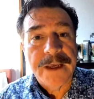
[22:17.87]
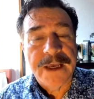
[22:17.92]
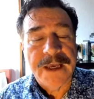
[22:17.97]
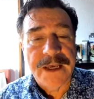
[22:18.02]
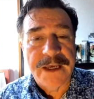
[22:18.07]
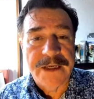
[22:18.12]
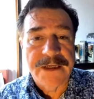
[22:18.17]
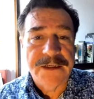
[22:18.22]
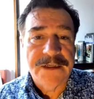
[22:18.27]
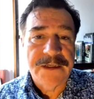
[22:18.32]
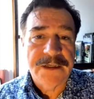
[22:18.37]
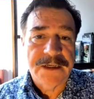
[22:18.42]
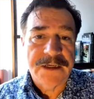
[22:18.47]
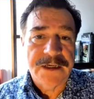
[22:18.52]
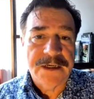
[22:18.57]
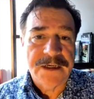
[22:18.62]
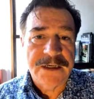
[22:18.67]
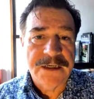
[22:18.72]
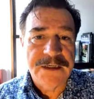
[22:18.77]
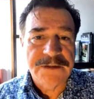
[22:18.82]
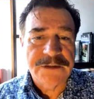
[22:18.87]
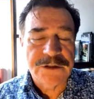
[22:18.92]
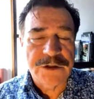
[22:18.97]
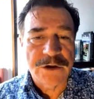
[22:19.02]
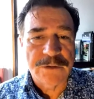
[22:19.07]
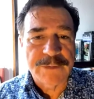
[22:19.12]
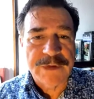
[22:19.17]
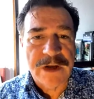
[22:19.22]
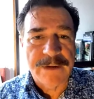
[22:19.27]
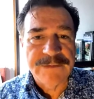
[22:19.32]
And his
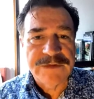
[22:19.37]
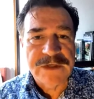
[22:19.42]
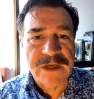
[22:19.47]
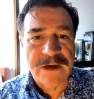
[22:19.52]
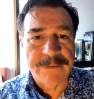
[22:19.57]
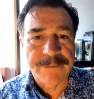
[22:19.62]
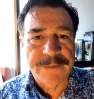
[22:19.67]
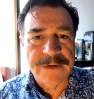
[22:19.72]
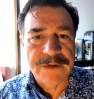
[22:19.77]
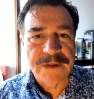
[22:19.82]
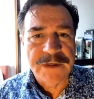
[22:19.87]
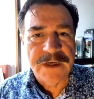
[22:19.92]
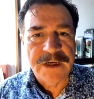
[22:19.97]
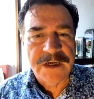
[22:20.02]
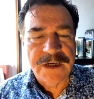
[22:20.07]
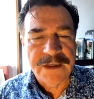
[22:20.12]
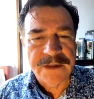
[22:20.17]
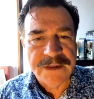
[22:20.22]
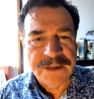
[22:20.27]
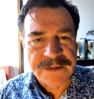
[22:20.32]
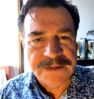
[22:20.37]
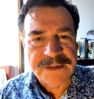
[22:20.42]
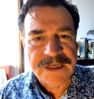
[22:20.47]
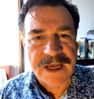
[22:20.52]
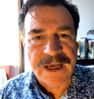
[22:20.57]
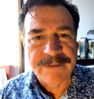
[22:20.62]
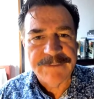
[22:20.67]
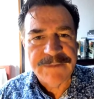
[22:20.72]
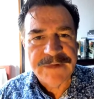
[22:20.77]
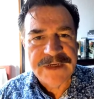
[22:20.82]
term comes up this
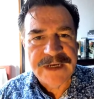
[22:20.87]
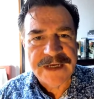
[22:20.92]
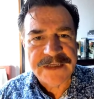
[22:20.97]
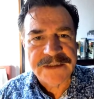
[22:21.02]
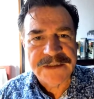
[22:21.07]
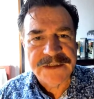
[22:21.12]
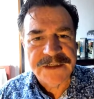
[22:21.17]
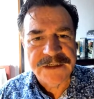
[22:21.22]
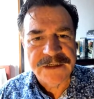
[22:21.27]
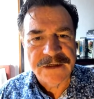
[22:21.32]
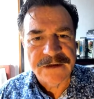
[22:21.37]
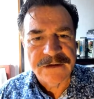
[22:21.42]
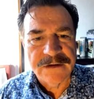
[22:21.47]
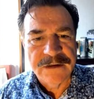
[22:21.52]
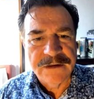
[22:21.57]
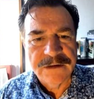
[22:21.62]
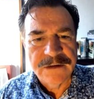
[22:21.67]
time next year.